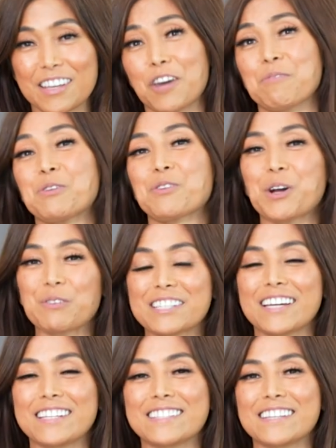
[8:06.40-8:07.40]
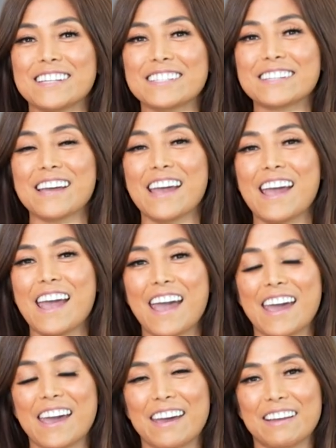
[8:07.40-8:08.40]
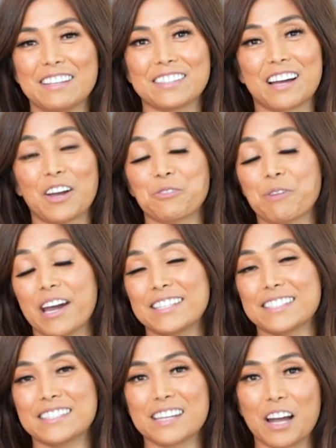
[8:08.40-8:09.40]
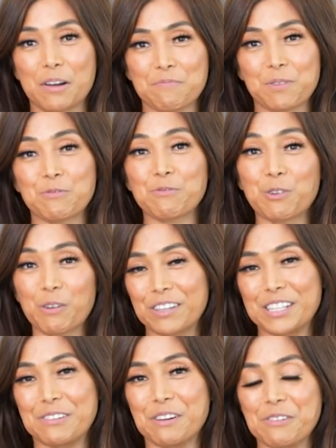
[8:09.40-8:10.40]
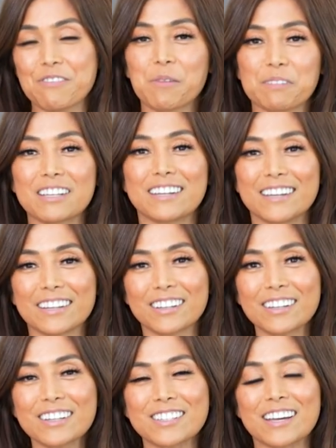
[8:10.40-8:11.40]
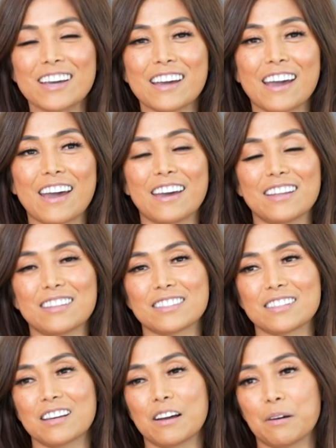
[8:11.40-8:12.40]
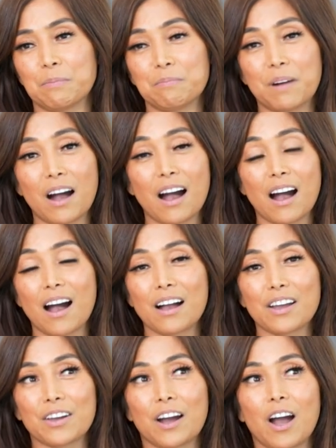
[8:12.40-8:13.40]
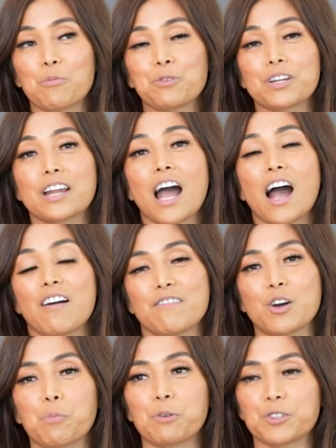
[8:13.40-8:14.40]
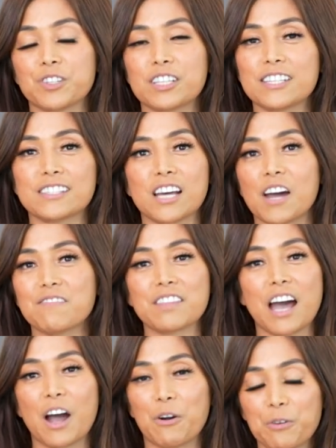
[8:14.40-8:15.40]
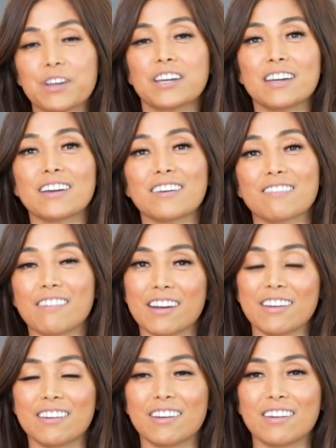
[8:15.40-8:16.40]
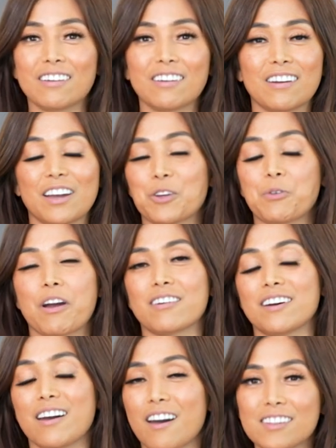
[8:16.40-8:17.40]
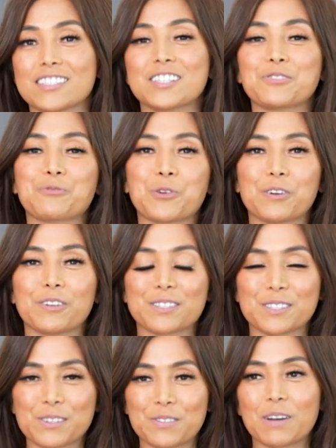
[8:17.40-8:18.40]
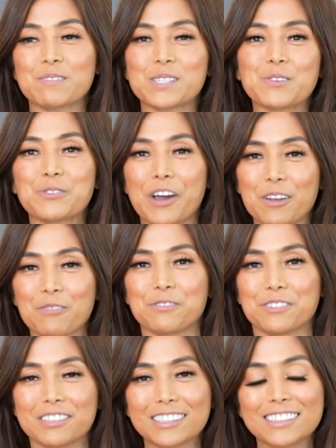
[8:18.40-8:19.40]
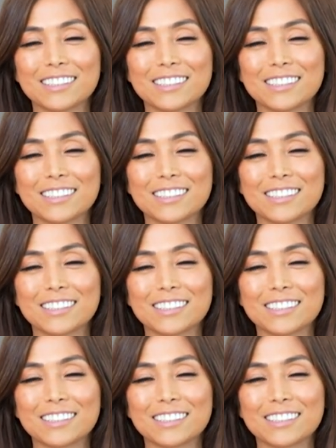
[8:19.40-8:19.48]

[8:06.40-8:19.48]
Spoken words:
came here when I was 18, and I raised obviously my family here, and I wouldn't have the opportunities I have now right here anywhere else in the world, so I'm so grateful.